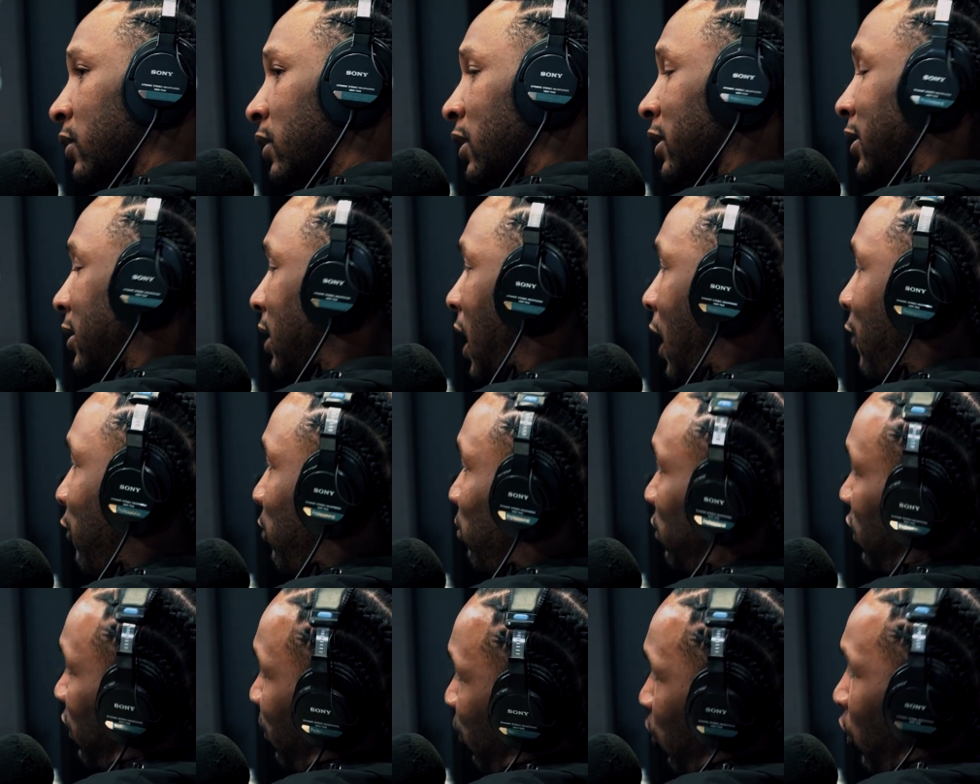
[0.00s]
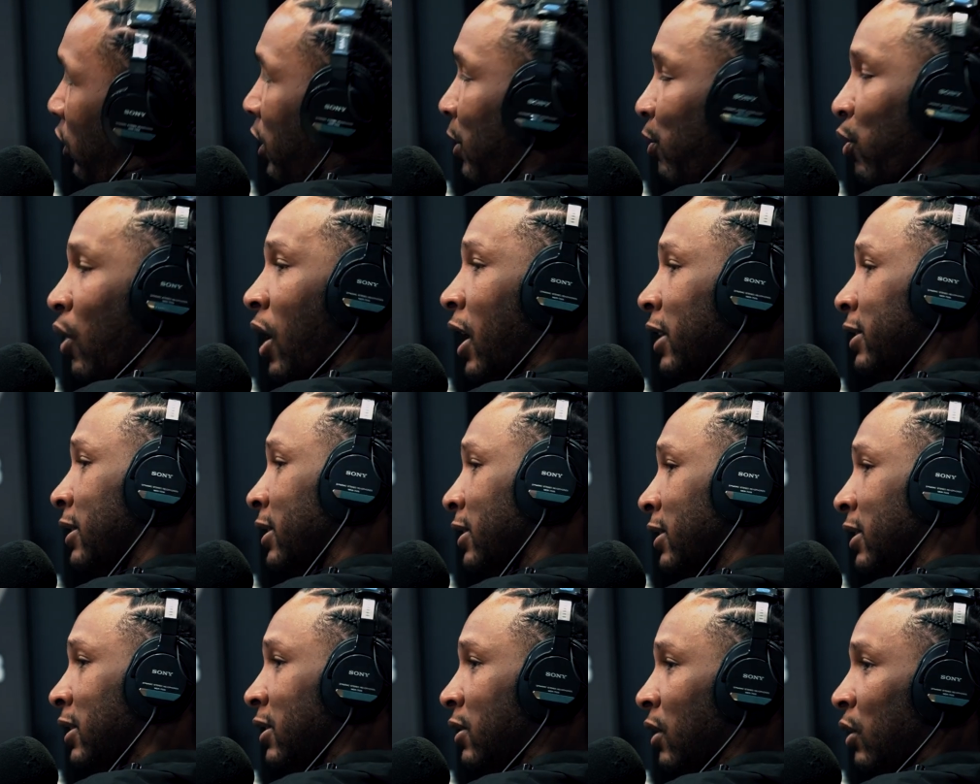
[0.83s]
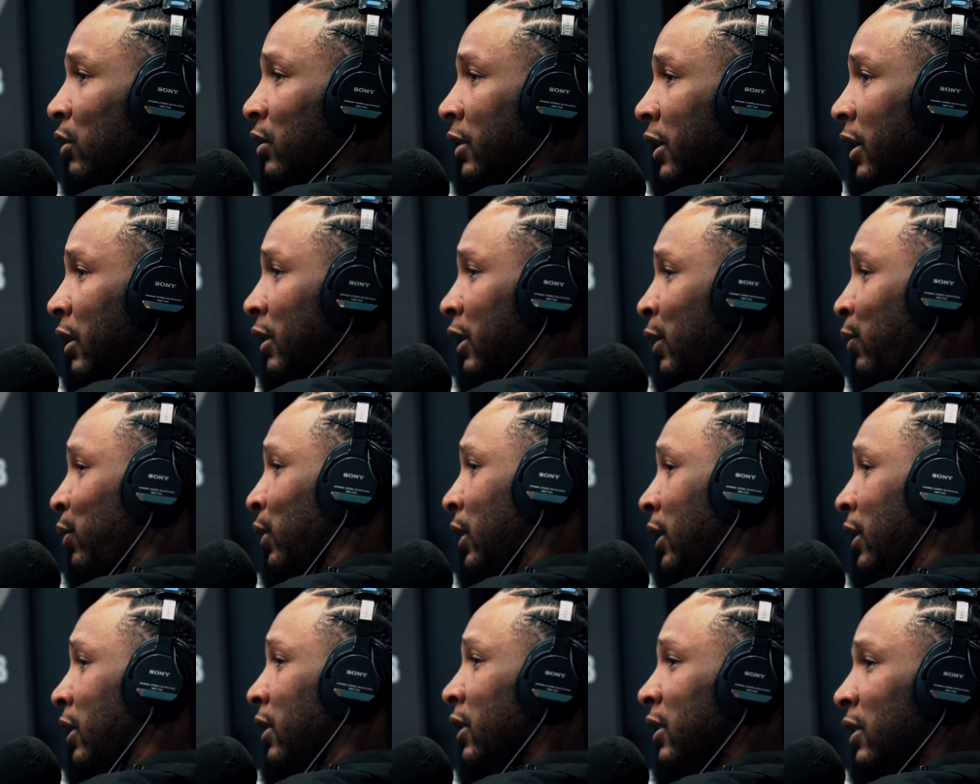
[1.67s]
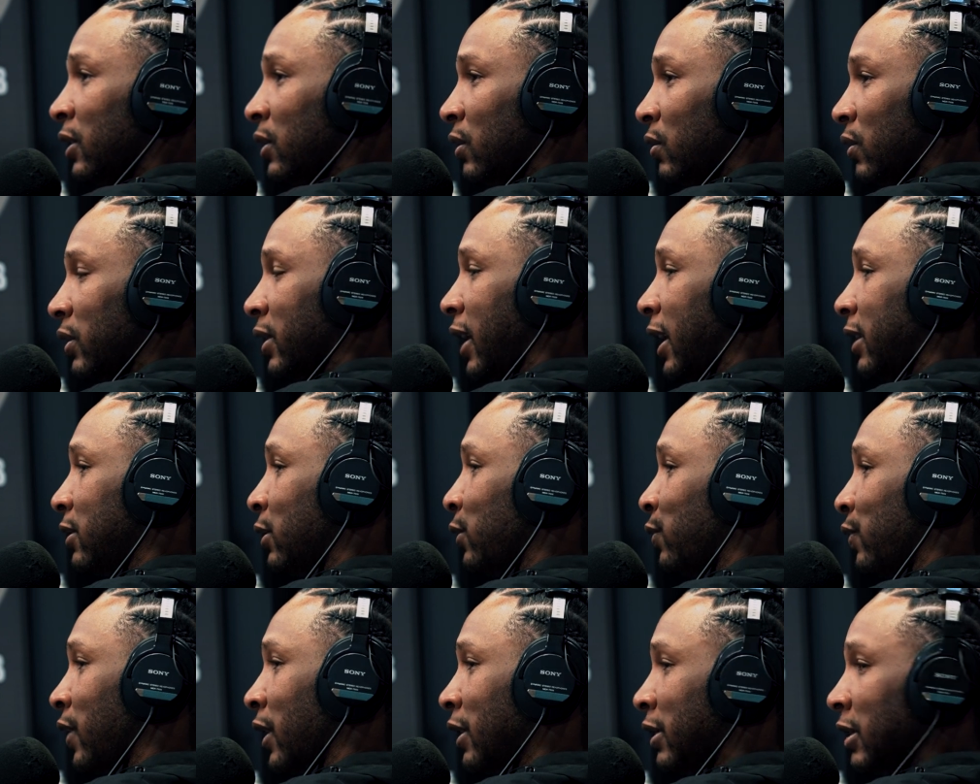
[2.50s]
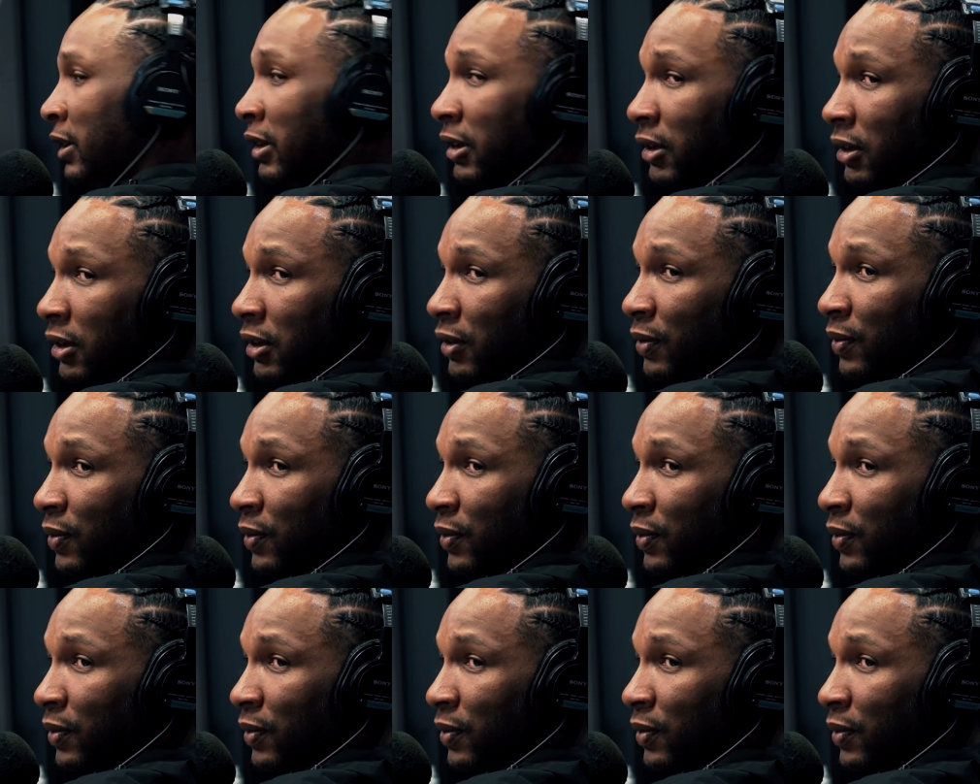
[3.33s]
Aside from supporting the project, Ten Toes Down EP, Casey Veggies.